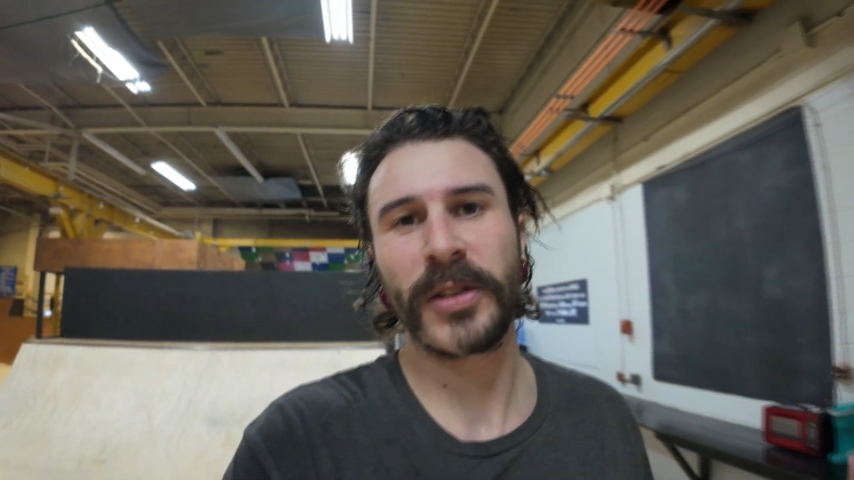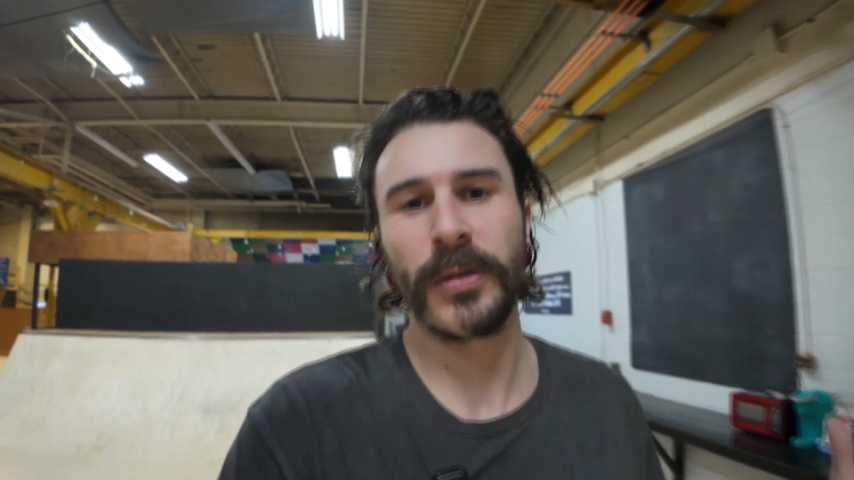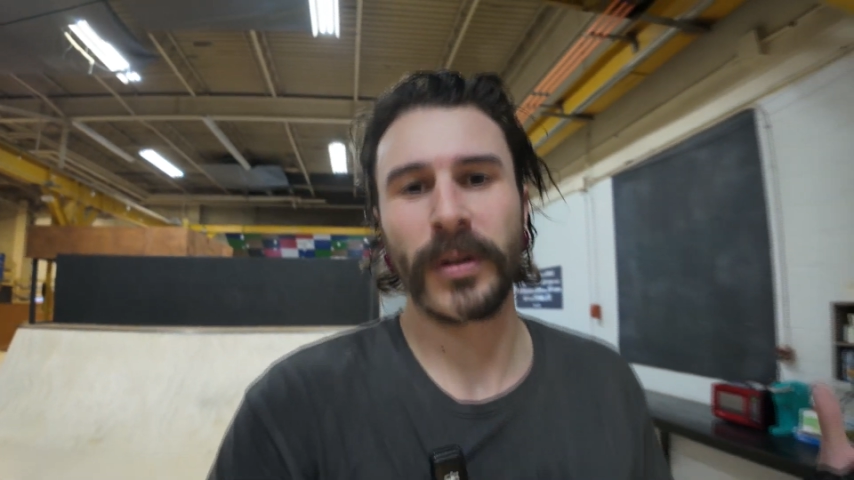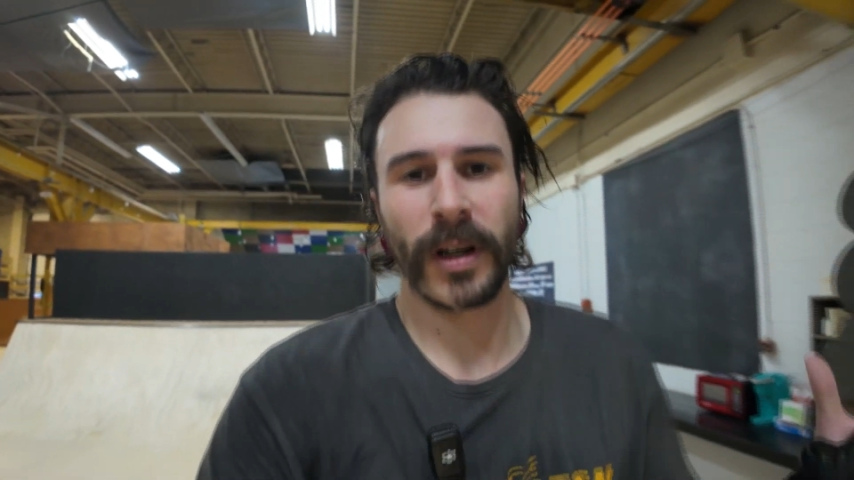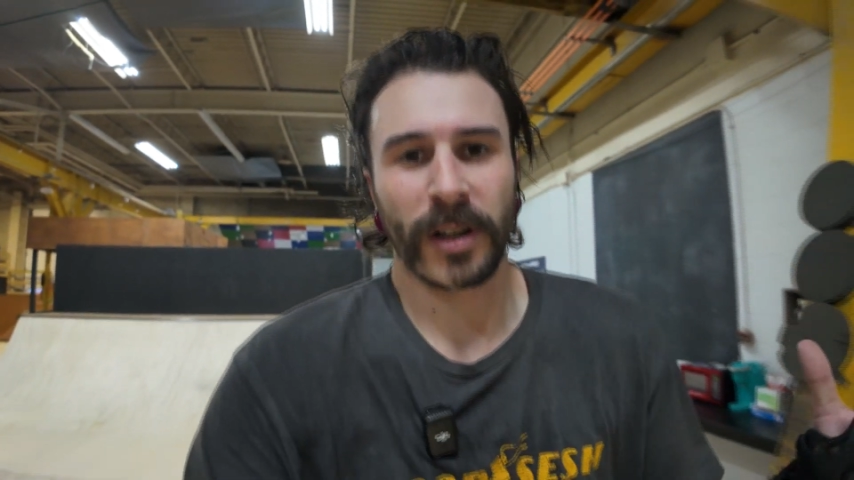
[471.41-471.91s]

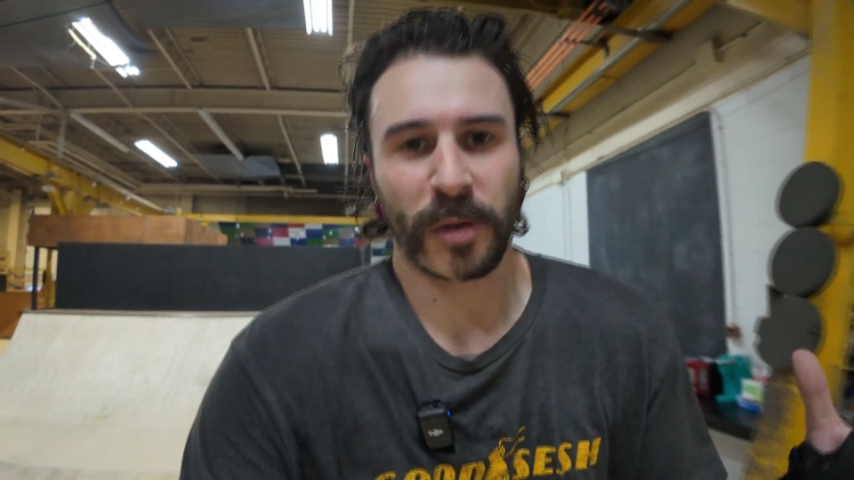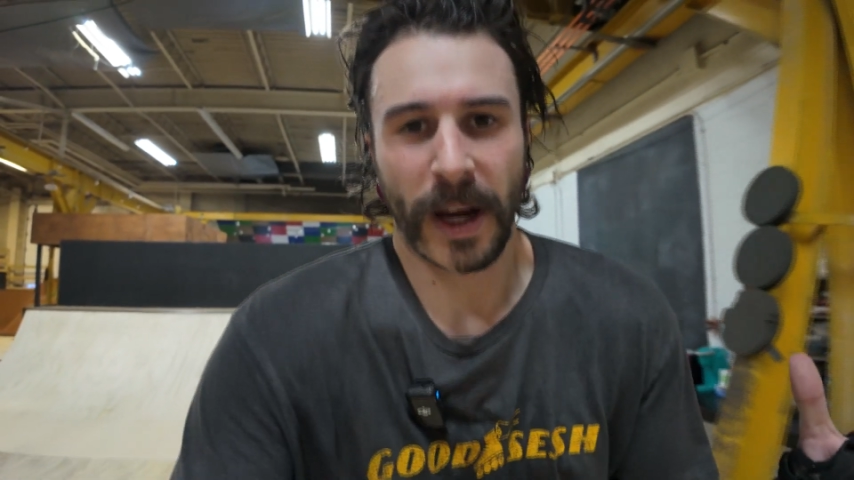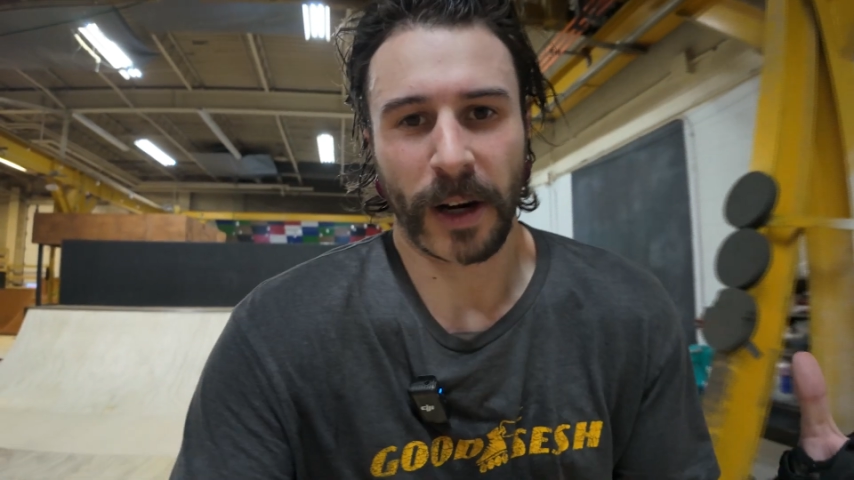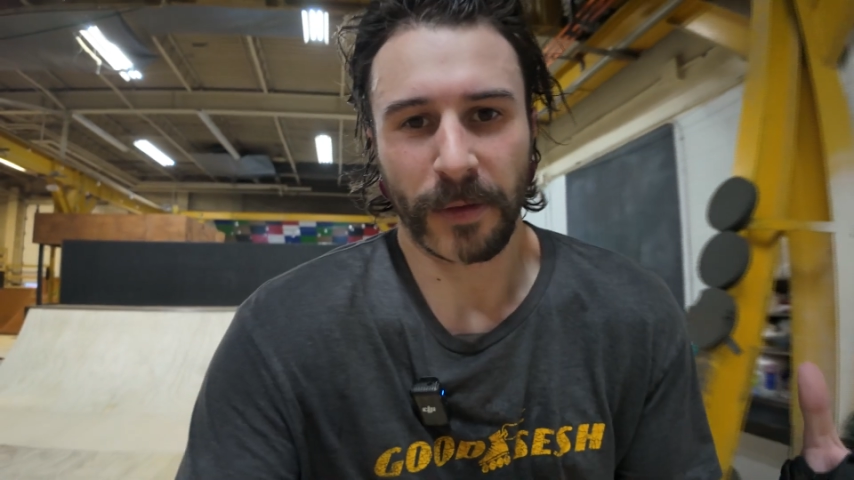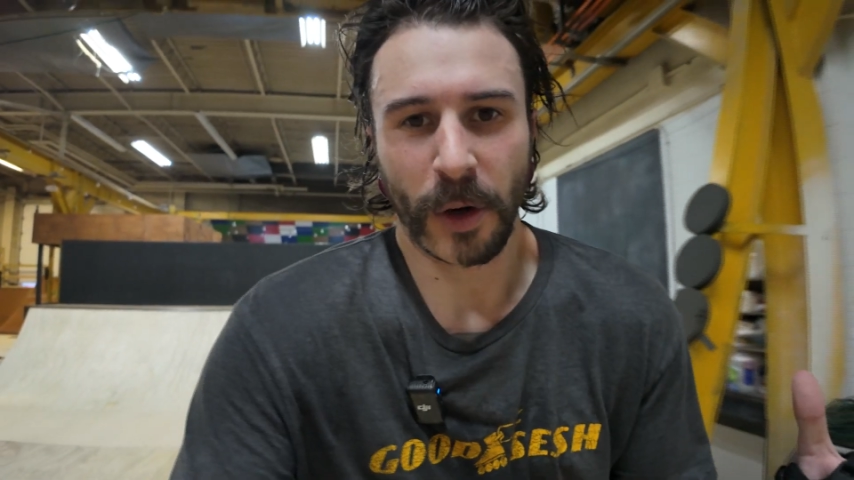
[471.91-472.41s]
to the
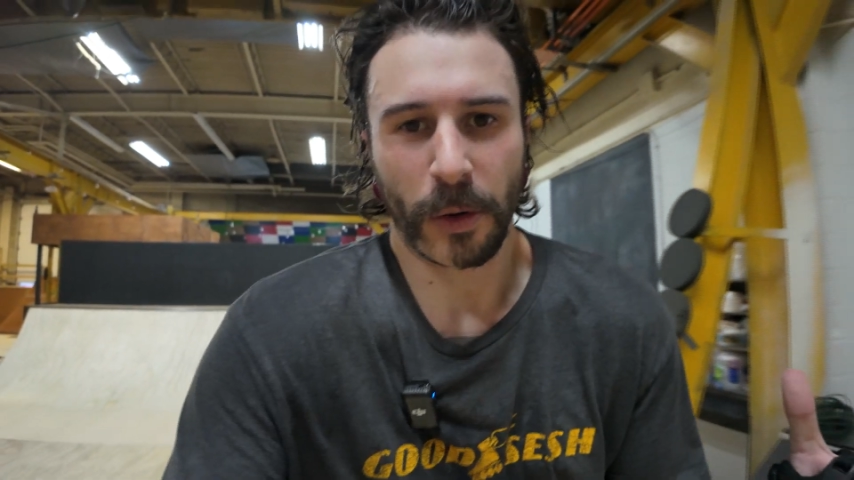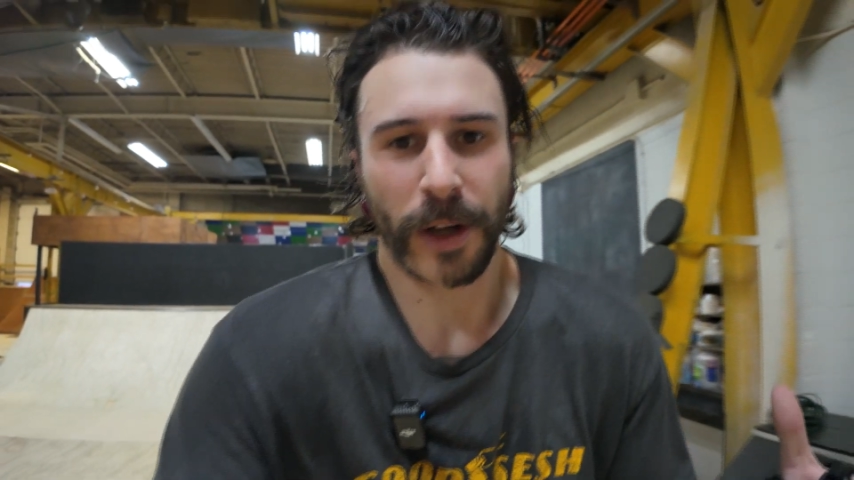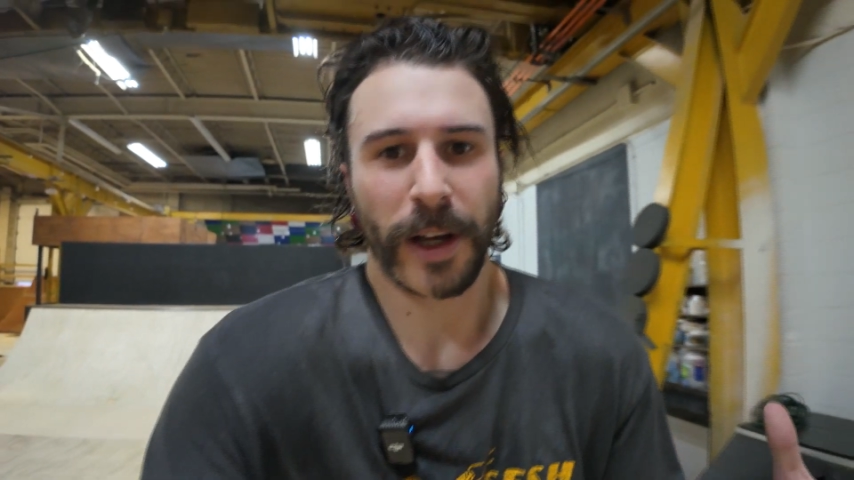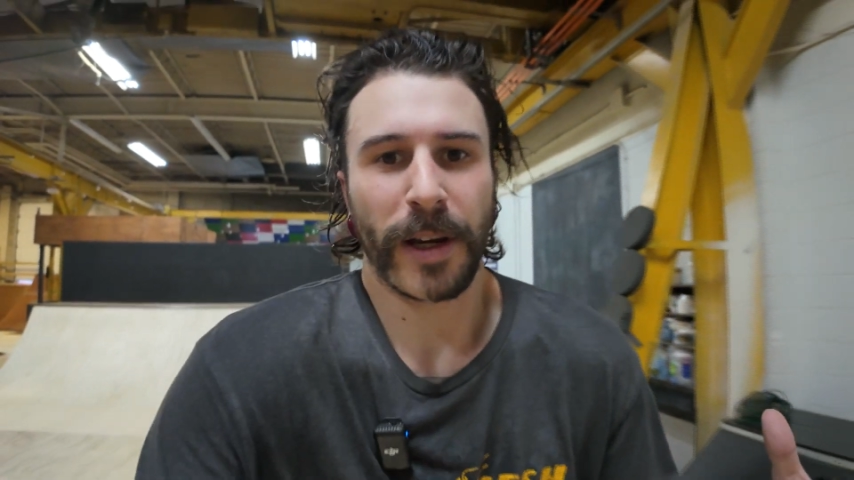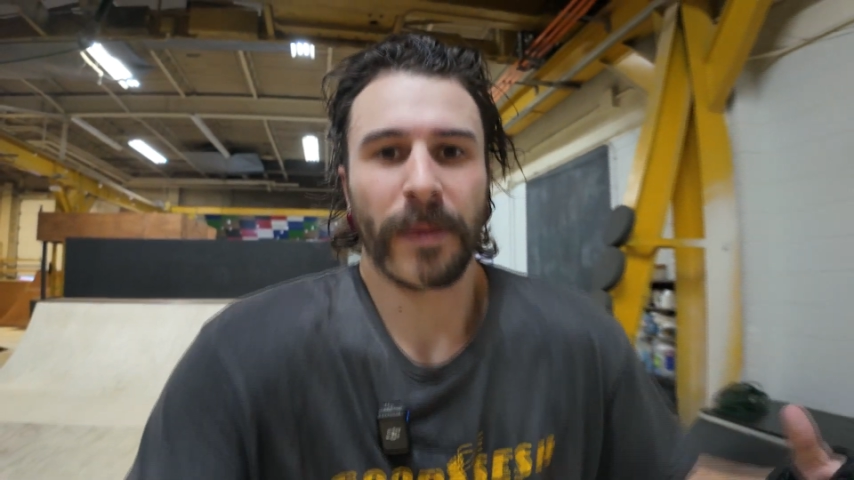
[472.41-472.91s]
Hunchback of Notre
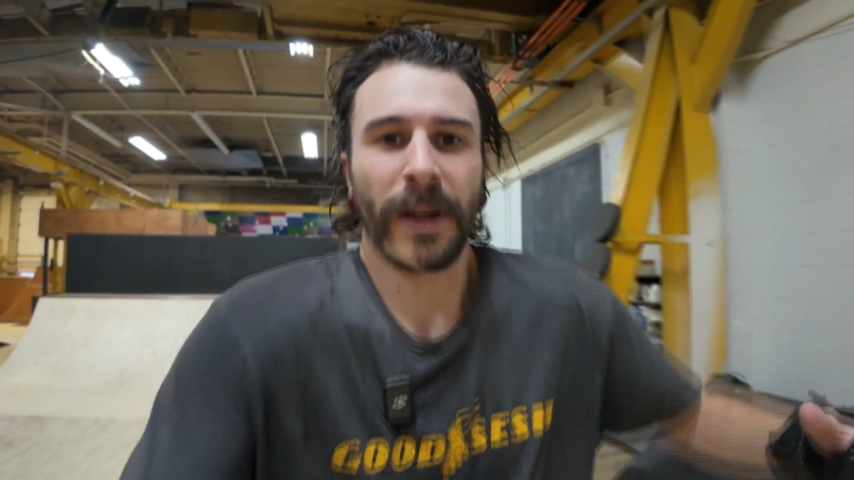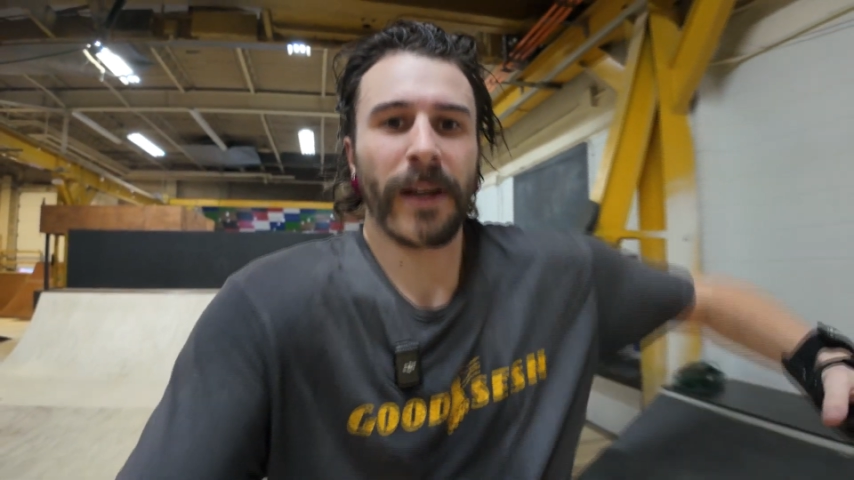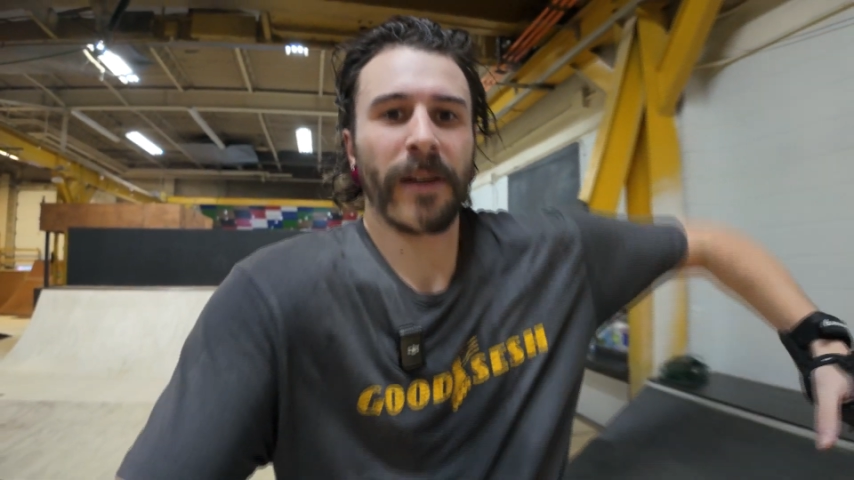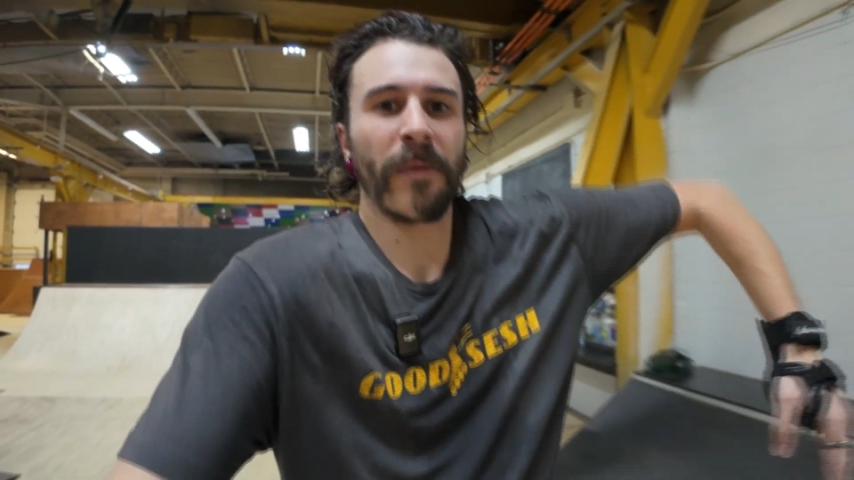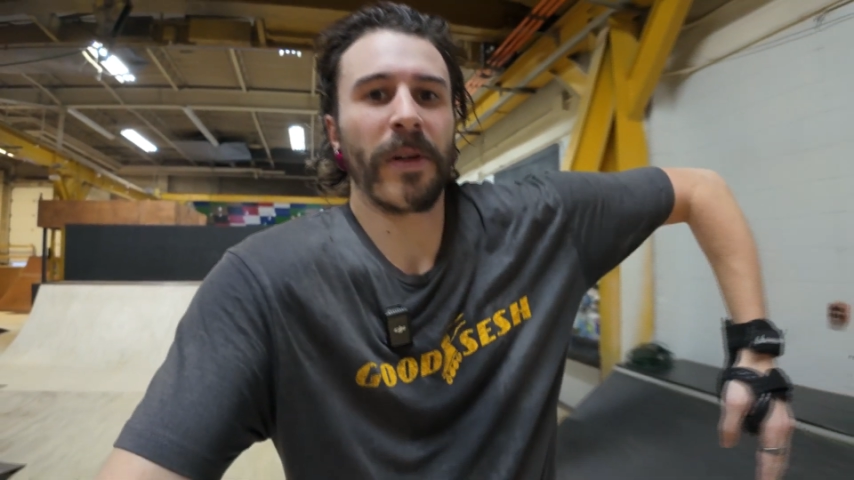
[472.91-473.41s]
Dame
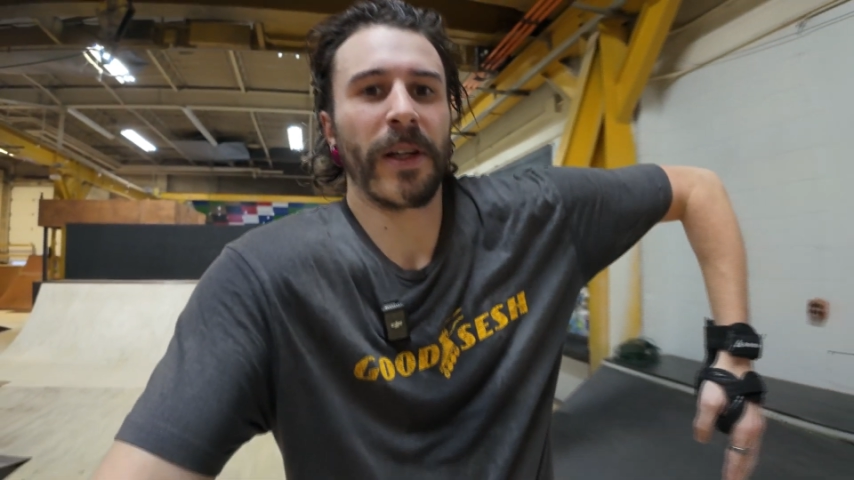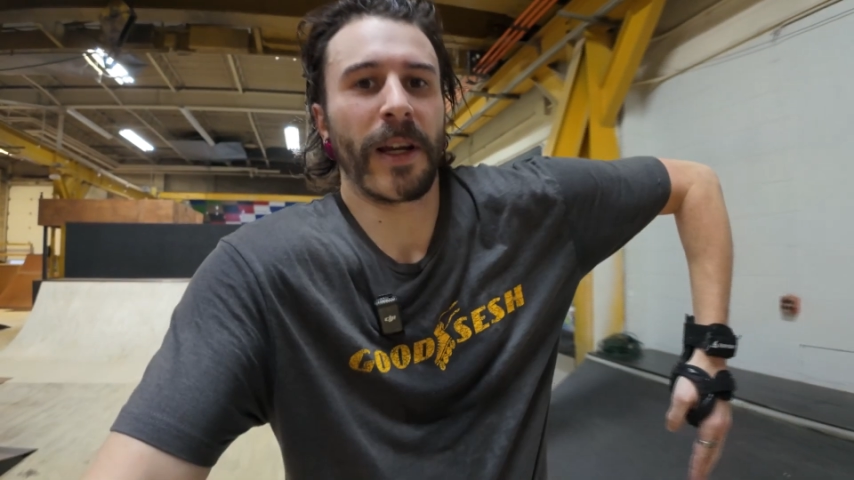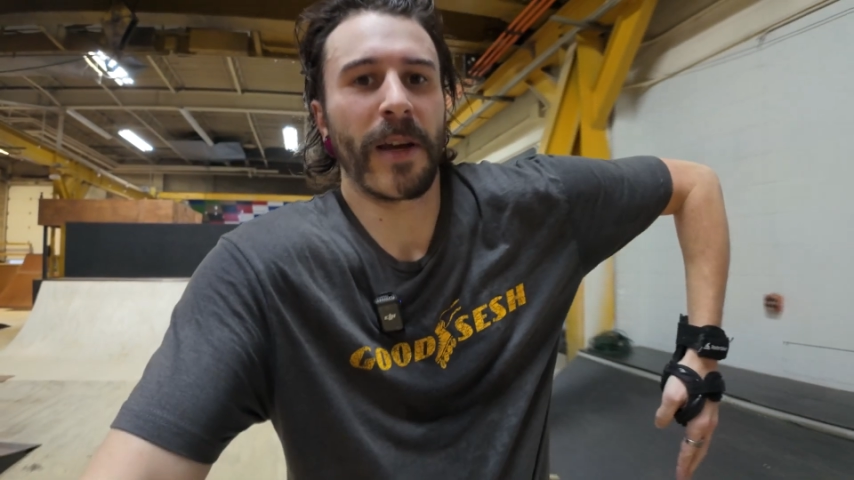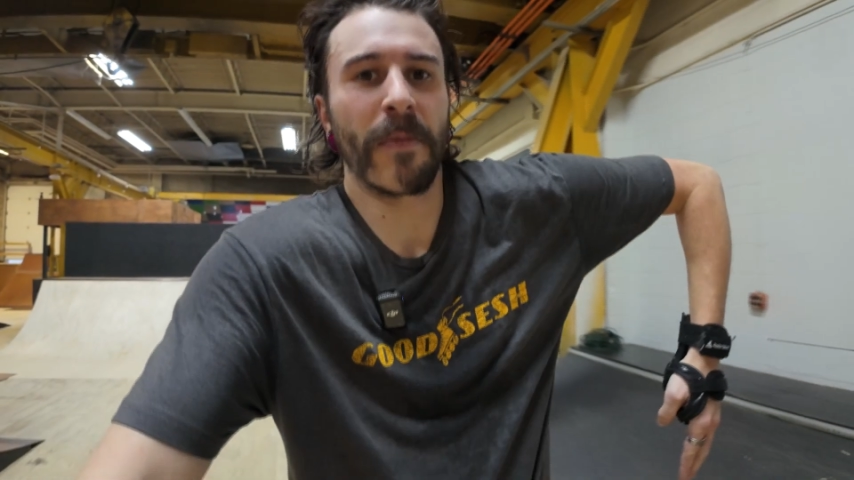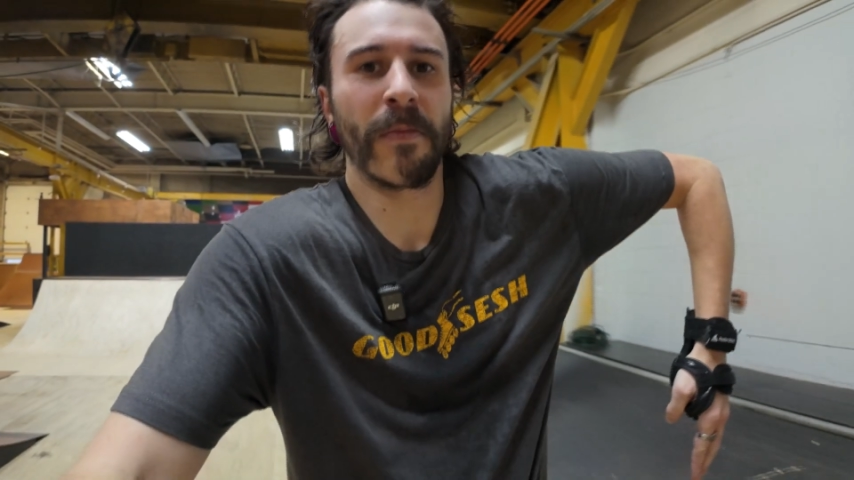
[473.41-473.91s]
and
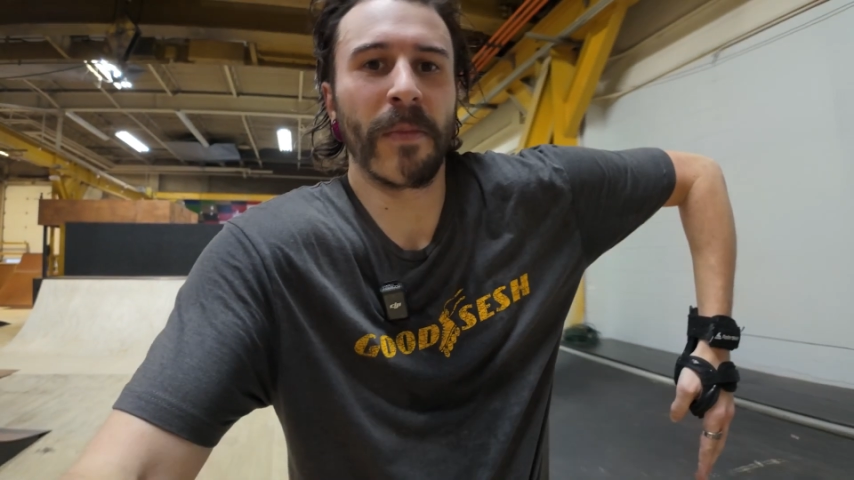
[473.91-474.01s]
being a